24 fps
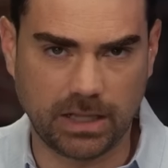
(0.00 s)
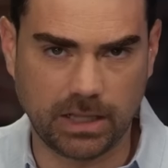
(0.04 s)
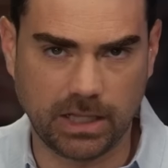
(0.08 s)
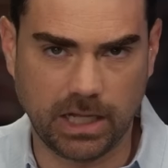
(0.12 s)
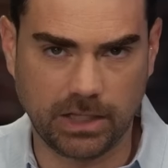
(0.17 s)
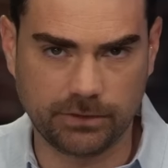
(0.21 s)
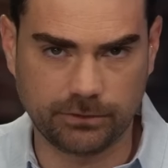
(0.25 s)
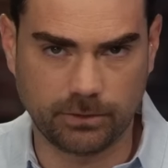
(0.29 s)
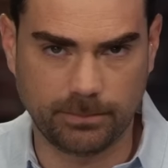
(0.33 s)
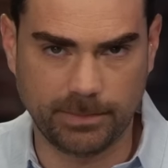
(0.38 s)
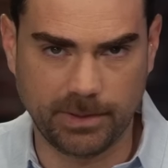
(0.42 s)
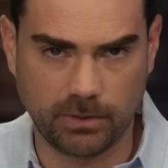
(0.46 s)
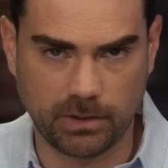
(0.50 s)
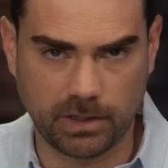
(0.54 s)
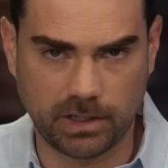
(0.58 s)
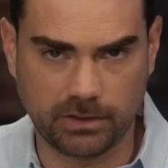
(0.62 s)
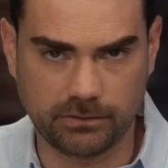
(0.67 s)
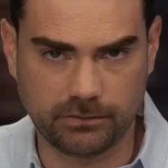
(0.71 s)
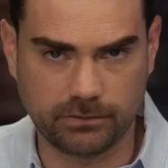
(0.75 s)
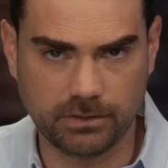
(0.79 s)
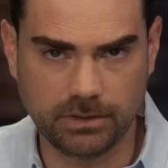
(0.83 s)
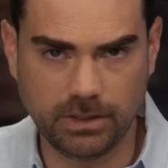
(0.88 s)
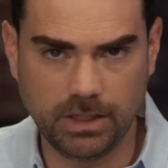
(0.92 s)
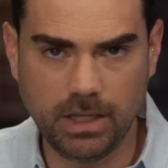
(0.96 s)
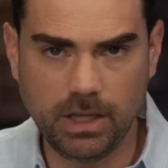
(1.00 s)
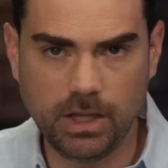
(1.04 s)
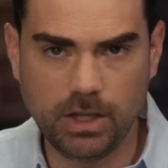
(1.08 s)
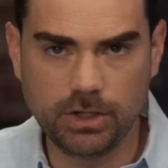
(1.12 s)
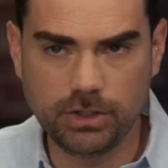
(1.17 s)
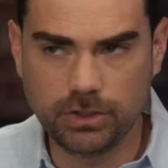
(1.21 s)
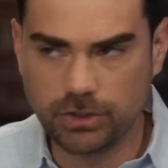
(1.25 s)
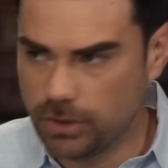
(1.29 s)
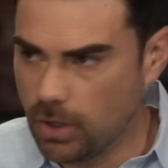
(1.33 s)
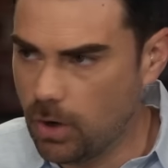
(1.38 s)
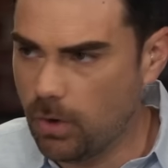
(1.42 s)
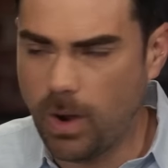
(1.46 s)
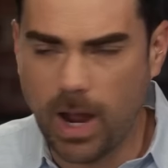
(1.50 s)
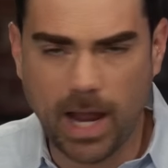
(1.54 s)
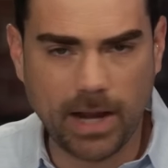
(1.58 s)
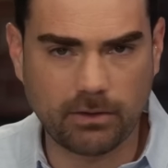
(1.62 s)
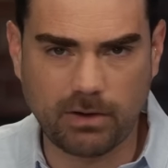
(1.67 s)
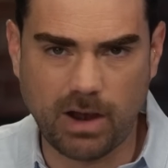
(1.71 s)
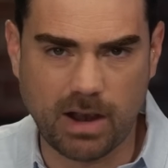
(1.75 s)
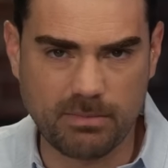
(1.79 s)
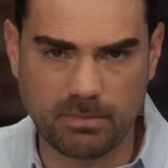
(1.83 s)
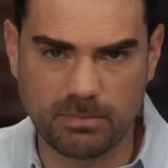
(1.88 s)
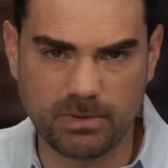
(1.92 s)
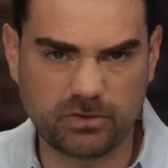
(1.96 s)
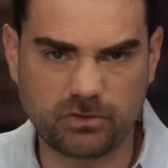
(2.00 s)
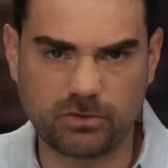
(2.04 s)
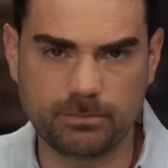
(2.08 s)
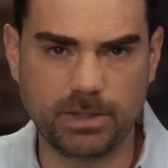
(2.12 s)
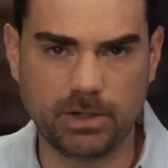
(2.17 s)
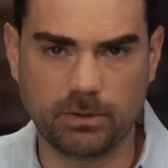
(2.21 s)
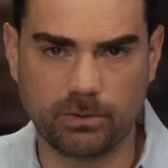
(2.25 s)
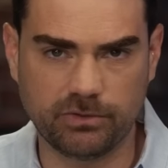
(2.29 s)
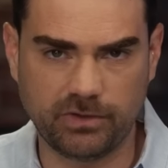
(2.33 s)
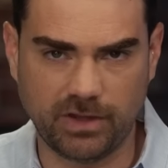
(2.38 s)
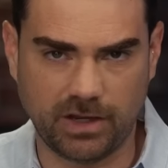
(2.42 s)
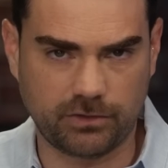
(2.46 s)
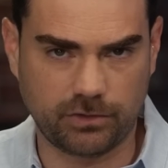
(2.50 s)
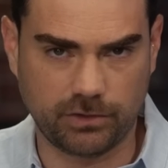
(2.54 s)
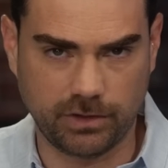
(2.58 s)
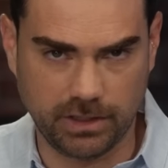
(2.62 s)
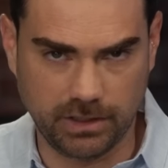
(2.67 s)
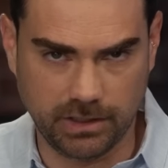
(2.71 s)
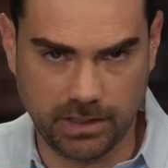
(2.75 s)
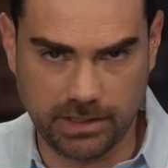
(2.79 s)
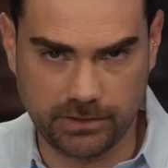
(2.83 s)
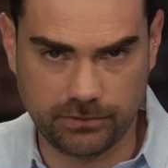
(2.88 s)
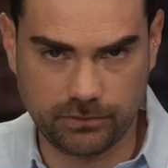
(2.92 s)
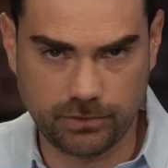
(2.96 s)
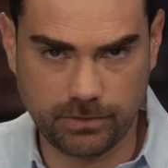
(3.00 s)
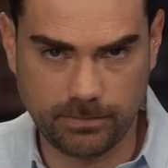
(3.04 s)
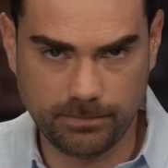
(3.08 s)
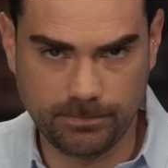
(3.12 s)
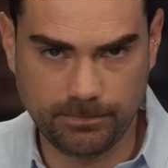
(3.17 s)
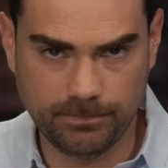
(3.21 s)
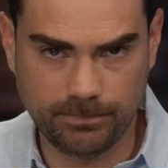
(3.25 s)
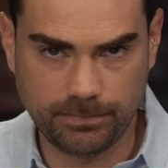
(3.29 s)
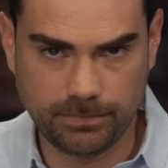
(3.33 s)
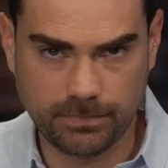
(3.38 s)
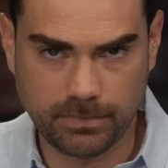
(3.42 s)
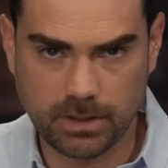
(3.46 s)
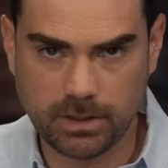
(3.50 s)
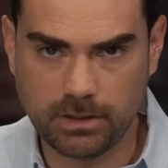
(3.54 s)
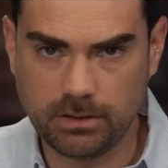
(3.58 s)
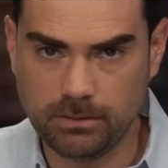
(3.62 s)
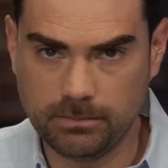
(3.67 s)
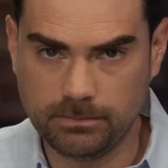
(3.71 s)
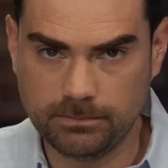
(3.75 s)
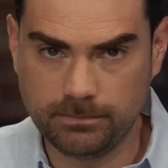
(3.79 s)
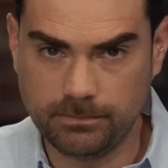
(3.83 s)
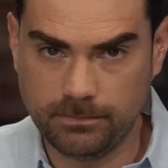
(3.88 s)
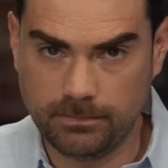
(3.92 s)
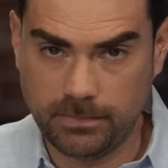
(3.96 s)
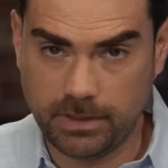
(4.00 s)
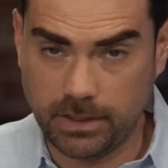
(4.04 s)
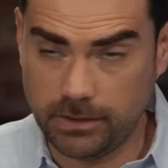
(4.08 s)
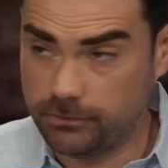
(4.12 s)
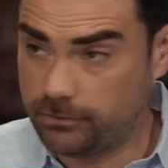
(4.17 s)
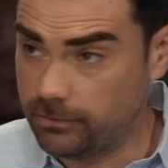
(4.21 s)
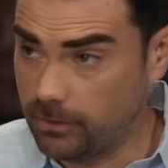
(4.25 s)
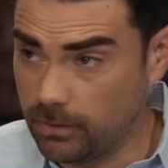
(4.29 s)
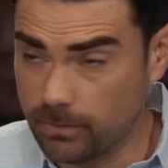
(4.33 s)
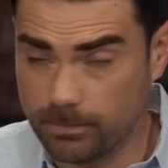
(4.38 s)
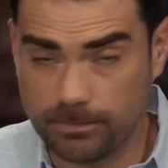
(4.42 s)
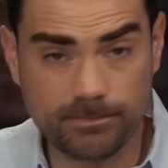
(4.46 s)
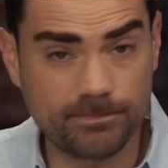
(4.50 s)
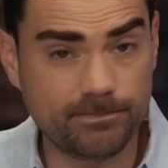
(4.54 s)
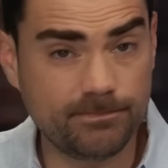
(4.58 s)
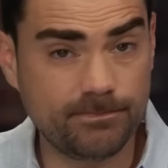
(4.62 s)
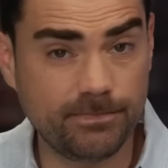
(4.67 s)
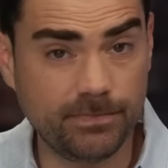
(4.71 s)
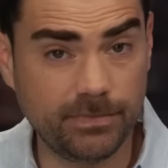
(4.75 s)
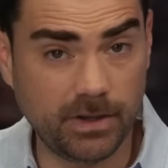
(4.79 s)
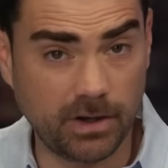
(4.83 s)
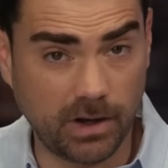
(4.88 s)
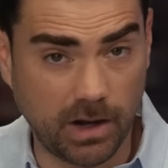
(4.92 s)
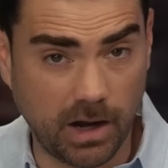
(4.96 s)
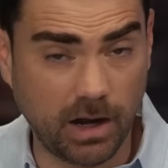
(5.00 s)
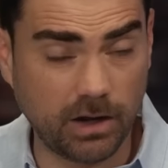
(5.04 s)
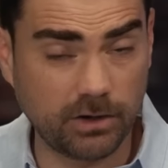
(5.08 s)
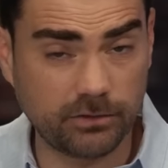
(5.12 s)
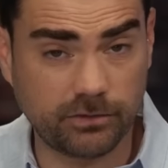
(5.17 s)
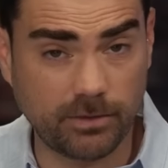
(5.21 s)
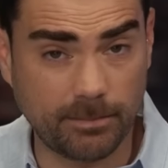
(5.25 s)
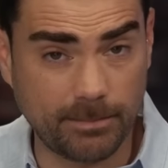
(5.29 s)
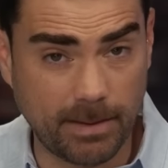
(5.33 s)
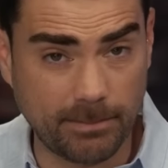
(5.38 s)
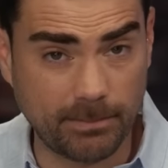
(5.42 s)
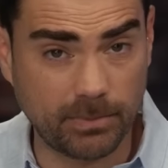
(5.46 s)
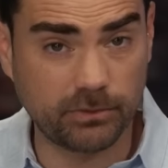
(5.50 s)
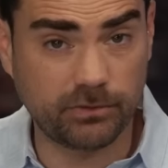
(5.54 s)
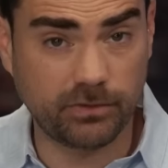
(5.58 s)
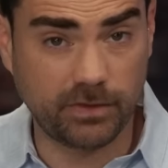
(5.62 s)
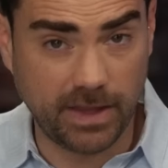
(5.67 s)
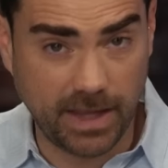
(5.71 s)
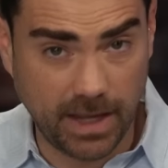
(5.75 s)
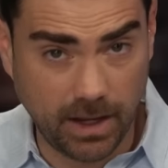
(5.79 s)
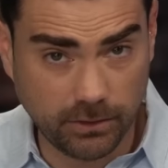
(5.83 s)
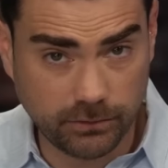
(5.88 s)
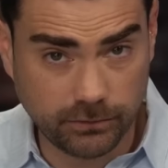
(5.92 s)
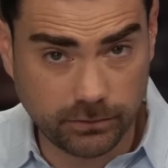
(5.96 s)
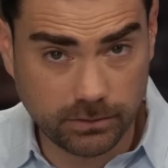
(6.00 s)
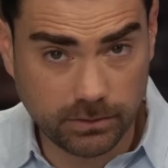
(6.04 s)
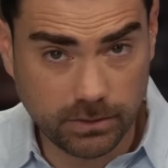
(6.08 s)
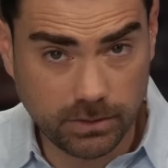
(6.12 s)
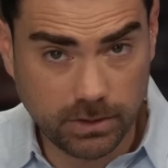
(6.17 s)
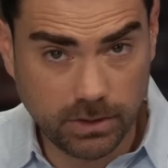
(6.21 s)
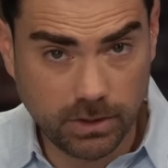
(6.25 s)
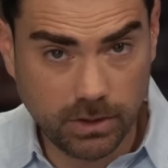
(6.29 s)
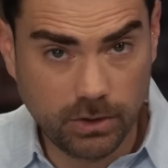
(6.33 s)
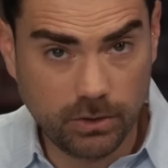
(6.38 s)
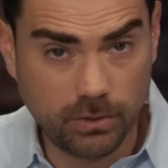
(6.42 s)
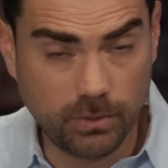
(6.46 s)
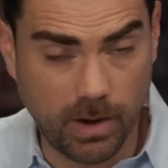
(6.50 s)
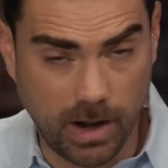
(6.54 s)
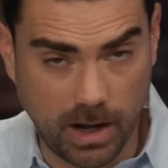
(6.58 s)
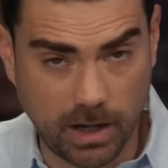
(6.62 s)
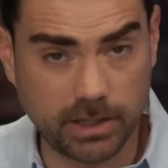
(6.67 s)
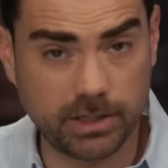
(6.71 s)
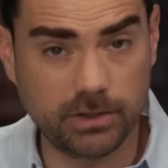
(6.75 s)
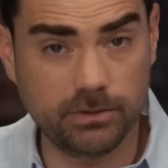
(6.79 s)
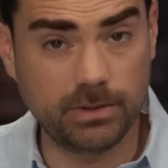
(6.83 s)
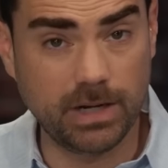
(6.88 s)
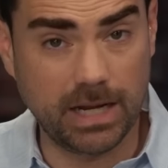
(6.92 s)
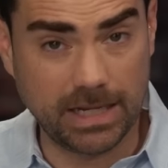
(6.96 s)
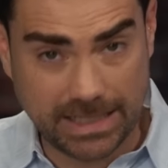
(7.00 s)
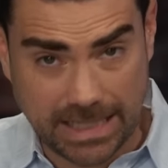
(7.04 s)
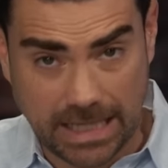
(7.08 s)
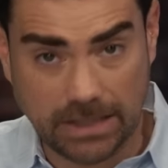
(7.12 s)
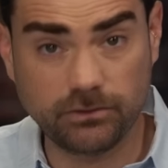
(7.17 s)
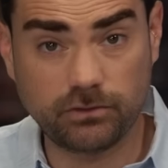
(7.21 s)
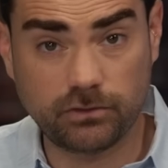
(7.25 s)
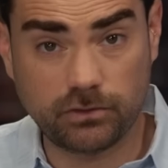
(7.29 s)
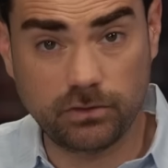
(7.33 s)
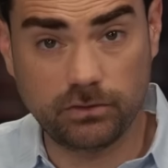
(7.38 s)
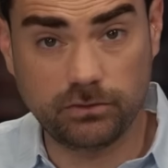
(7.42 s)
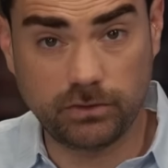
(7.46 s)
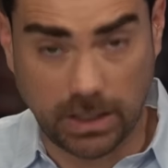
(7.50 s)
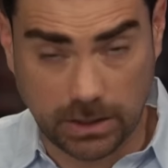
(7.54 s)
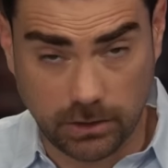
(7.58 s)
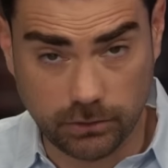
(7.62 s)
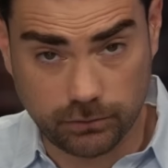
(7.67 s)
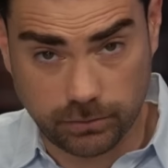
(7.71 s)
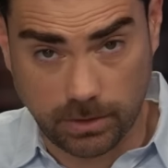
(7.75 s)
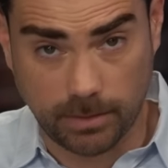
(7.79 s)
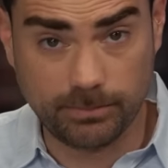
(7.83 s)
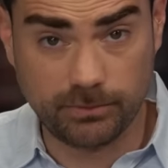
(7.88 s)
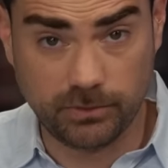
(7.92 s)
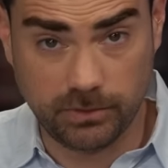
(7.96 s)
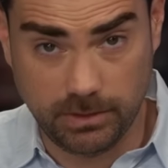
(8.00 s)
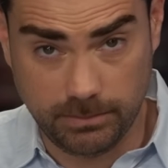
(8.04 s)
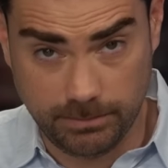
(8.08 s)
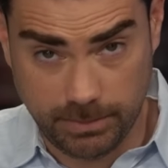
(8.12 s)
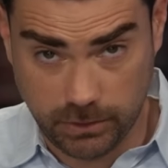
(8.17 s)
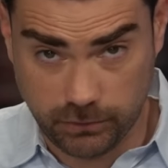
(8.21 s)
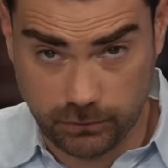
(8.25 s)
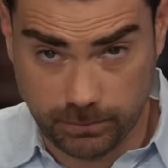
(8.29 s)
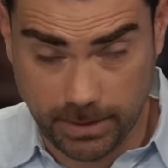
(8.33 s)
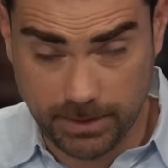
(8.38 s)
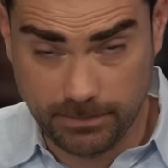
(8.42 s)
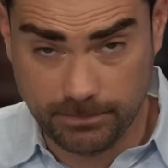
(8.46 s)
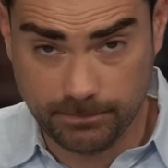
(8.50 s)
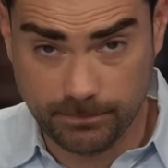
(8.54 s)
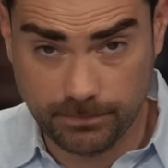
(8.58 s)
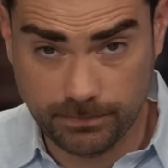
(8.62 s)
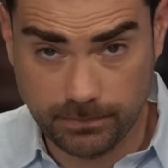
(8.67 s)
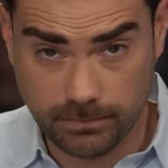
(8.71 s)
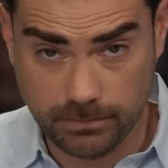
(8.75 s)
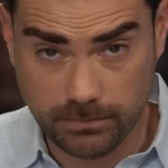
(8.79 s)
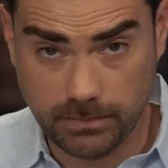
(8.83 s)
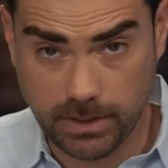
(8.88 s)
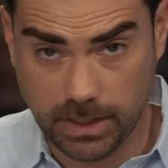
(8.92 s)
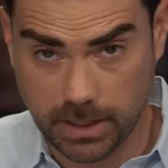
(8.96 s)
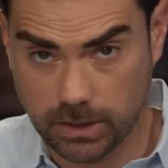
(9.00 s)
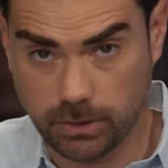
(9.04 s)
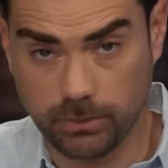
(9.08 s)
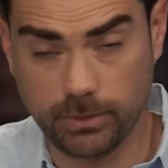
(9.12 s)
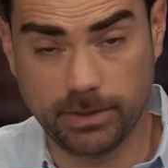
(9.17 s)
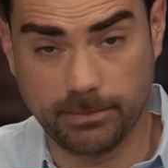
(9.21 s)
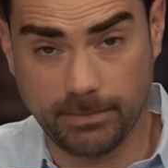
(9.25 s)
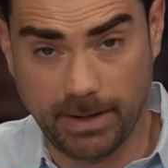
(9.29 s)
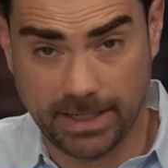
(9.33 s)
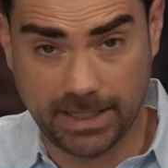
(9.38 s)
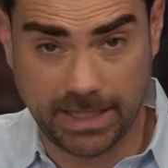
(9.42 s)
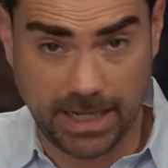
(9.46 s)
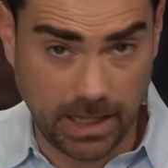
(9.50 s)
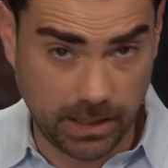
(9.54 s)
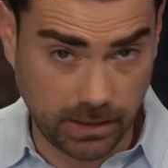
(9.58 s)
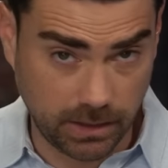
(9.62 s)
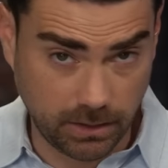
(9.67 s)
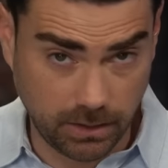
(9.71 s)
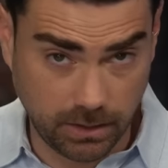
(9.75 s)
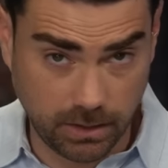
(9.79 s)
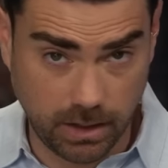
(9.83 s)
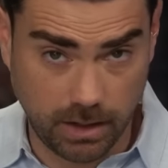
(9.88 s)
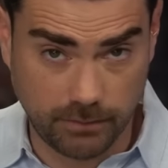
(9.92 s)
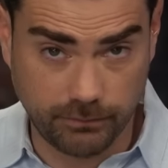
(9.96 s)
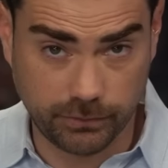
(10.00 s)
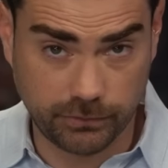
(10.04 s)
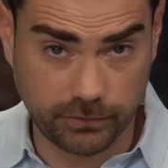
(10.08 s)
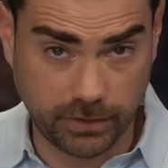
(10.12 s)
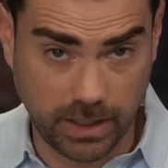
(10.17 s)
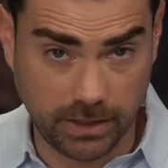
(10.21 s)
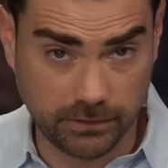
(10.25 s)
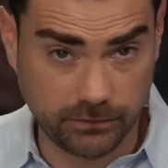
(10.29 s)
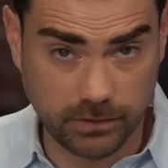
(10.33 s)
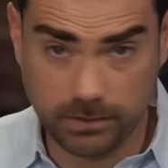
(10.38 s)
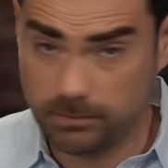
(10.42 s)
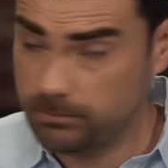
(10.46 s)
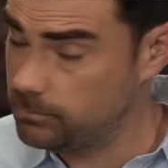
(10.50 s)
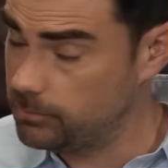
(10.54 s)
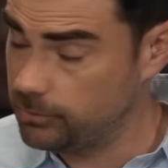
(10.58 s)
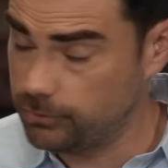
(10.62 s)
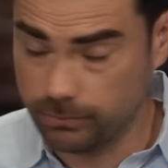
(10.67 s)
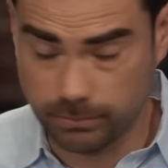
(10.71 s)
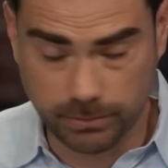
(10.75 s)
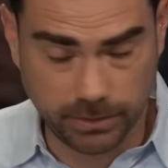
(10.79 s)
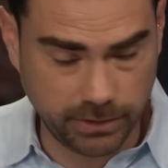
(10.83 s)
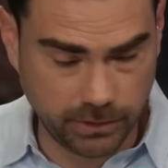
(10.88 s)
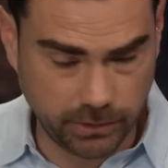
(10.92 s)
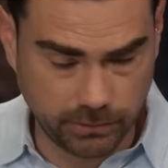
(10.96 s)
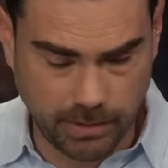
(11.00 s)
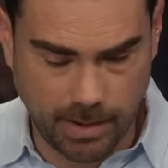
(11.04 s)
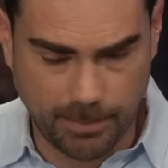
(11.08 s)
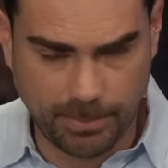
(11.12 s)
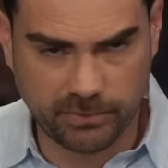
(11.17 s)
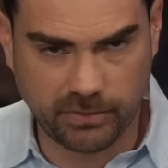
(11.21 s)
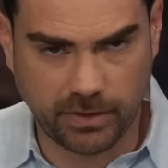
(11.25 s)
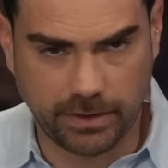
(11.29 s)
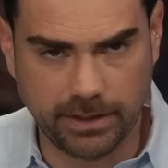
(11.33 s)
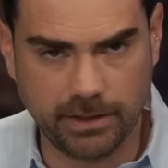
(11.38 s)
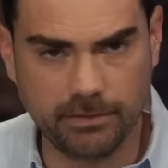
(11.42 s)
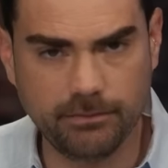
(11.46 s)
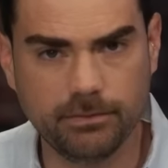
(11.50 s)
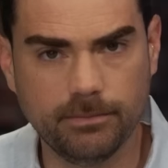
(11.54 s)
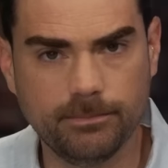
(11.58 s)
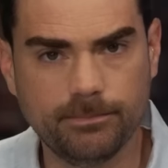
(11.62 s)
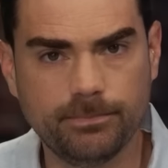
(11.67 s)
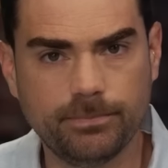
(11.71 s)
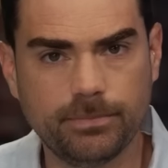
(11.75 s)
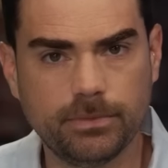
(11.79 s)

Alejandro Mayorkas, no high crime or misdemeanor was actually alleged. Okay, so there are some members of the House who argued against Donald Trump's impeachment, including Mike Gallagher of Wisconsin, who's a really good representative,